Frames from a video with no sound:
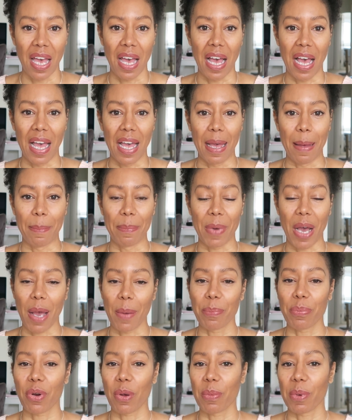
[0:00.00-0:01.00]

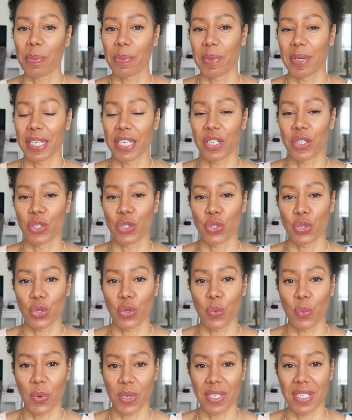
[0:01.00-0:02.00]
I'm probably going to
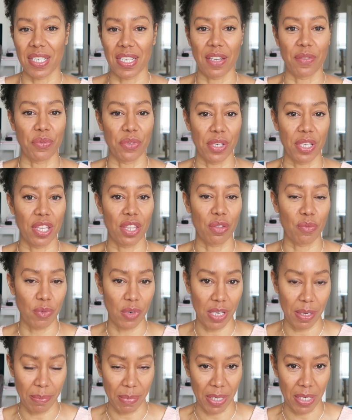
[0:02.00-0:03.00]
do once every
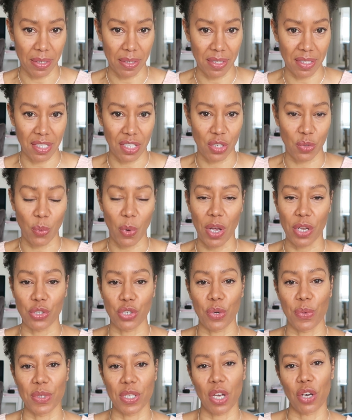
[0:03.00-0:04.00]
3 months, because what I'll
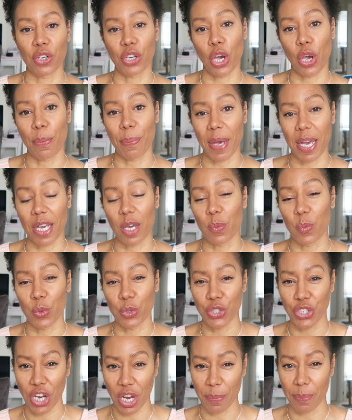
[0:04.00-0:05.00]
do is I'll go back and we'll
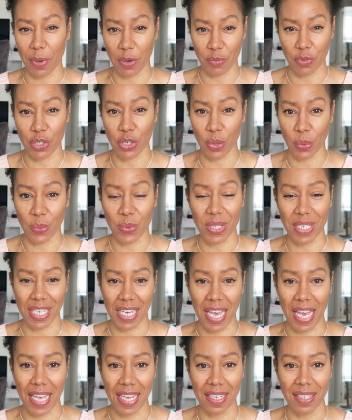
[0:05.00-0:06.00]
check my results
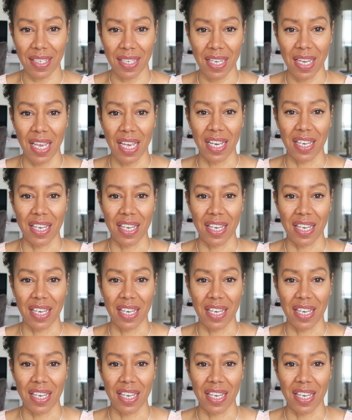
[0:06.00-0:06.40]
again,